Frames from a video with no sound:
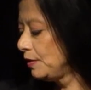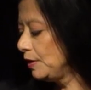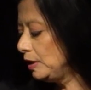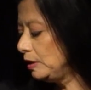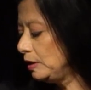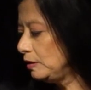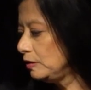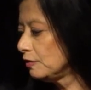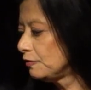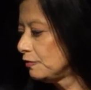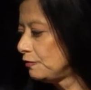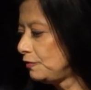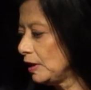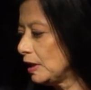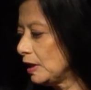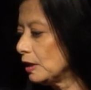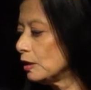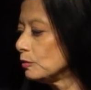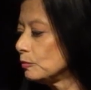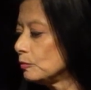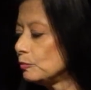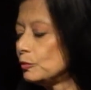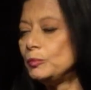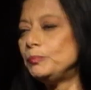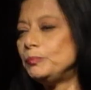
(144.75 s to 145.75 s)
the, the
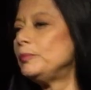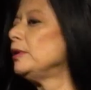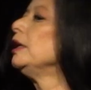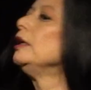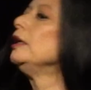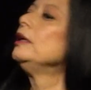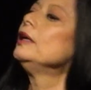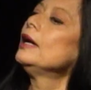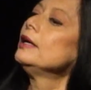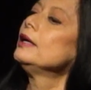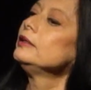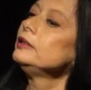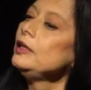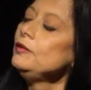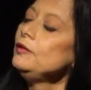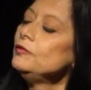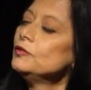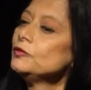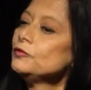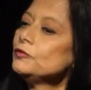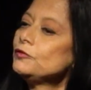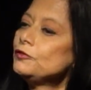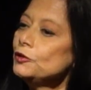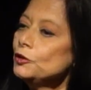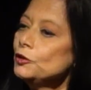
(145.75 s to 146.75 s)
figure would be
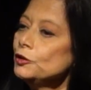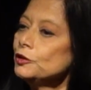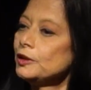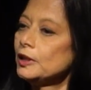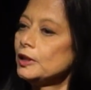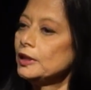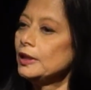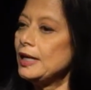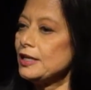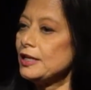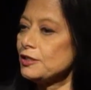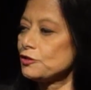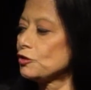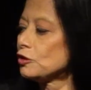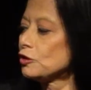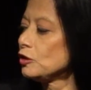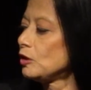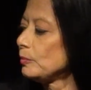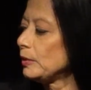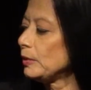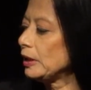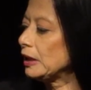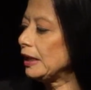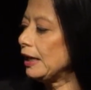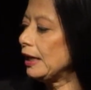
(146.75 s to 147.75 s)
even further
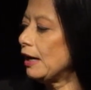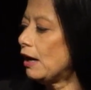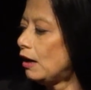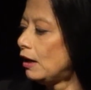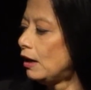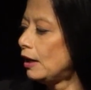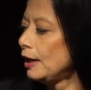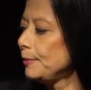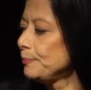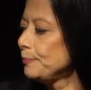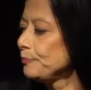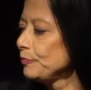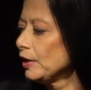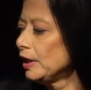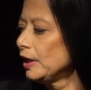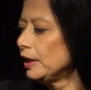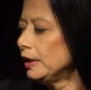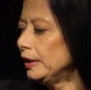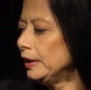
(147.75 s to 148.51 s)
astronomically high.